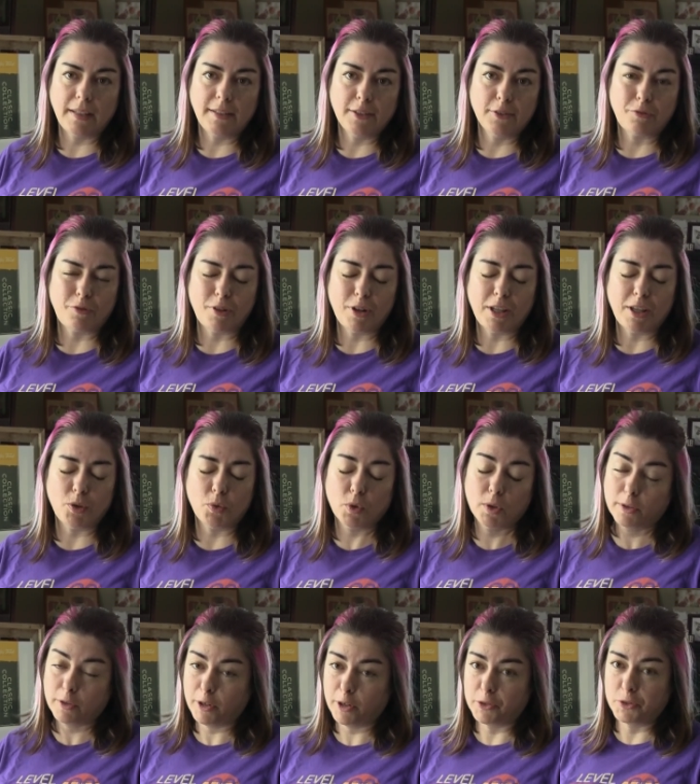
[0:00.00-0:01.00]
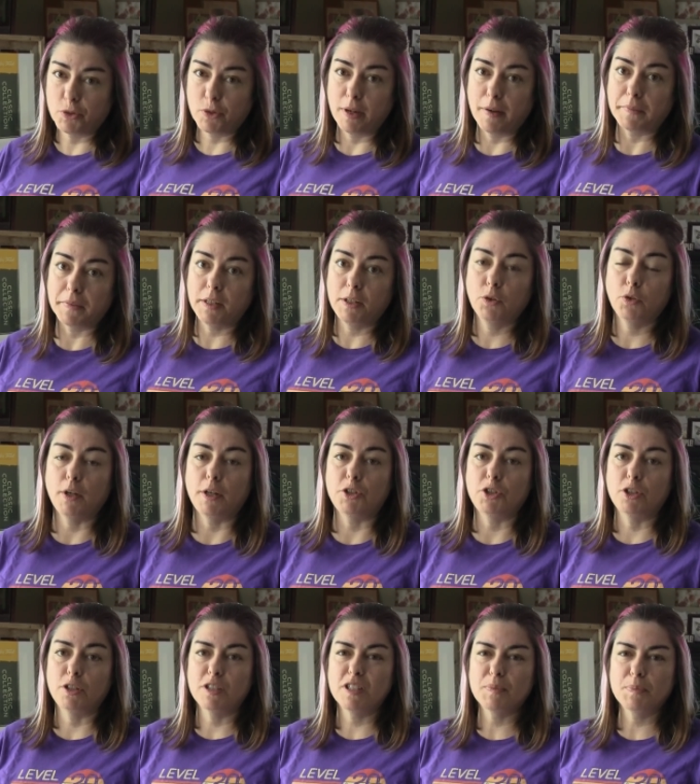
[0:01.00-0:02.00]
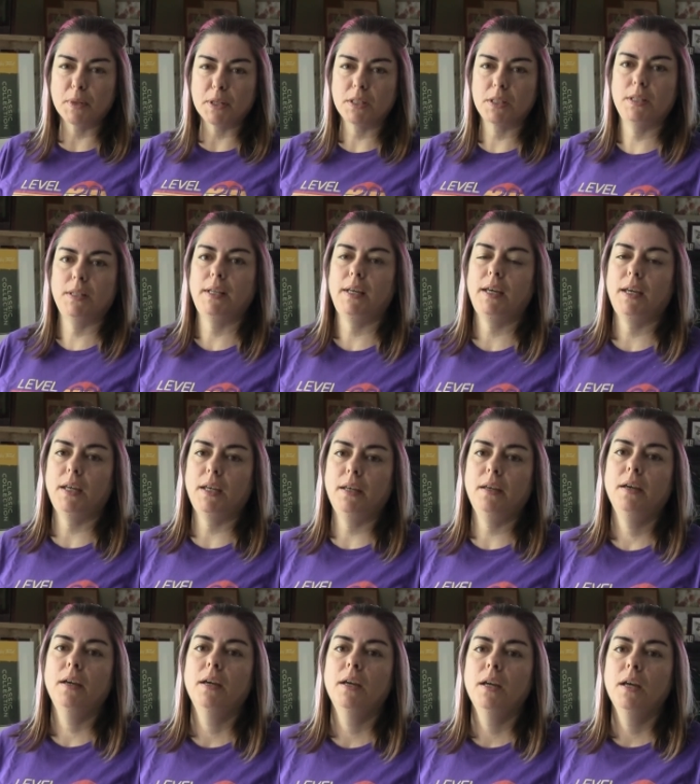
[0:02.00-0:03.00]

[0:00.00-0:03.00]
Tiffany with Cards Crafty Creations, but today